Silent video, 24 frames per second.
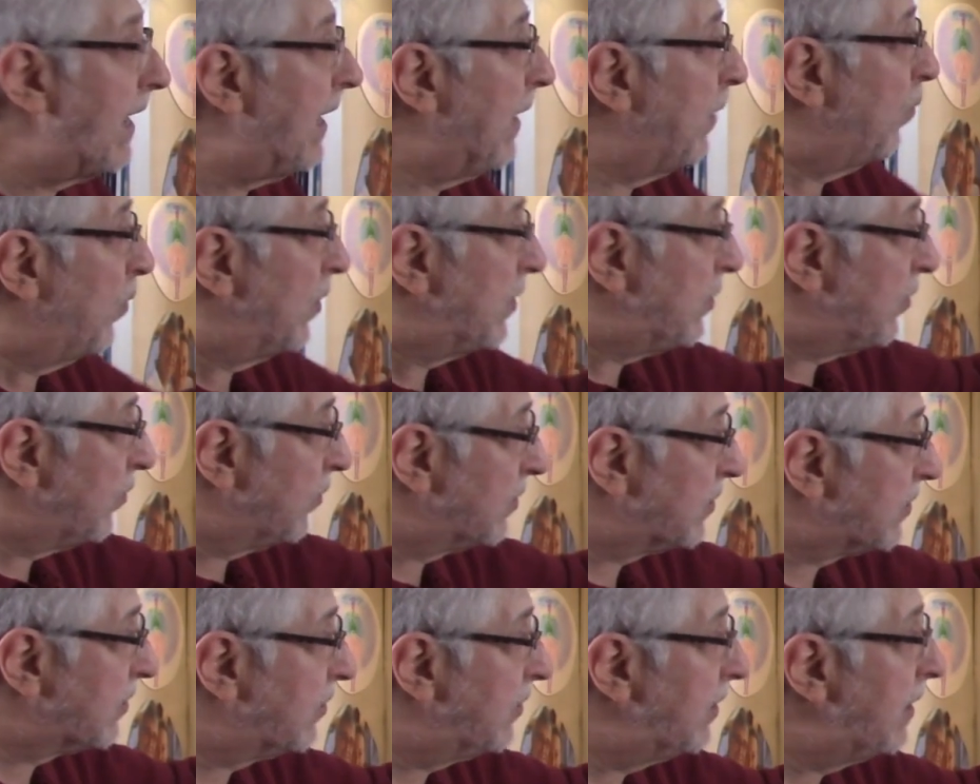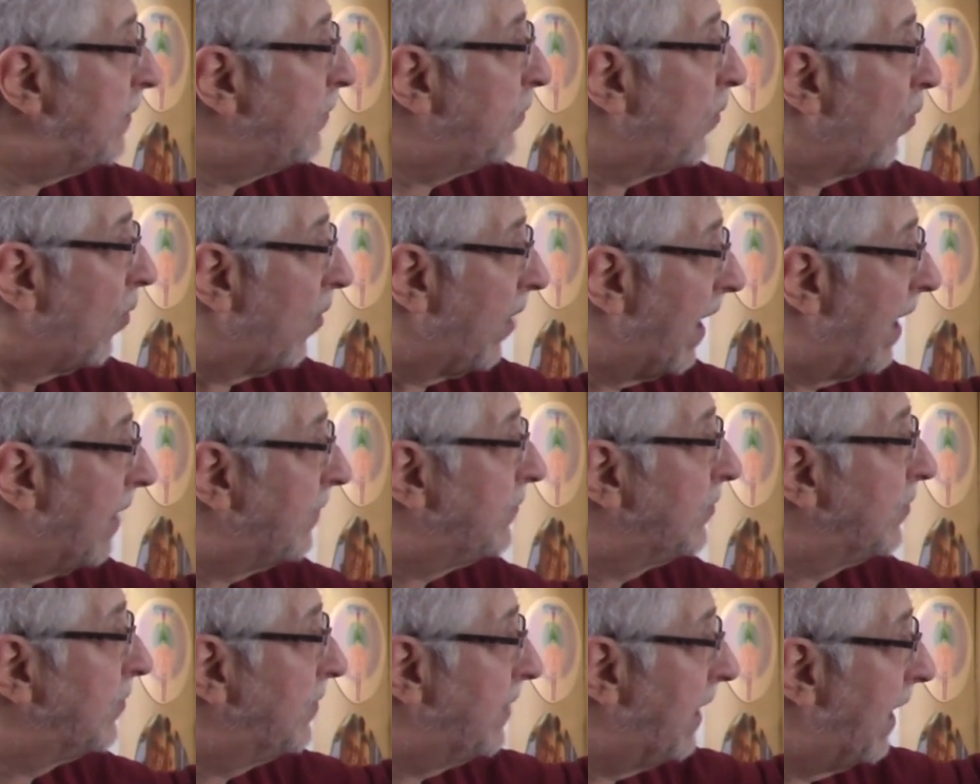when you're asleep or
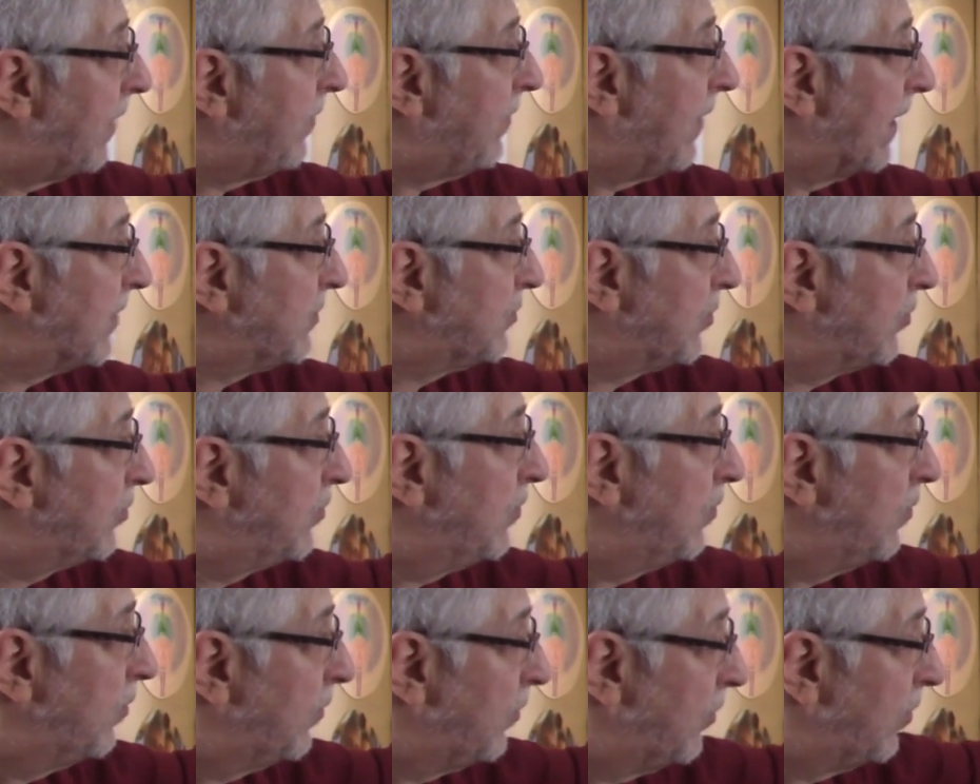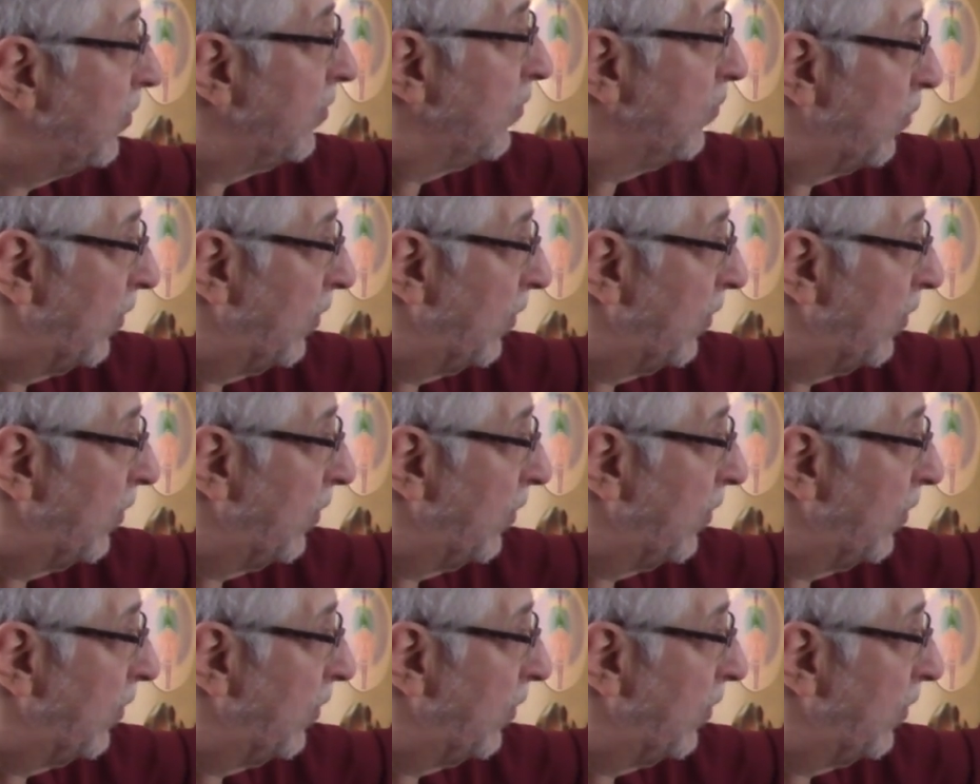after death has to do with you,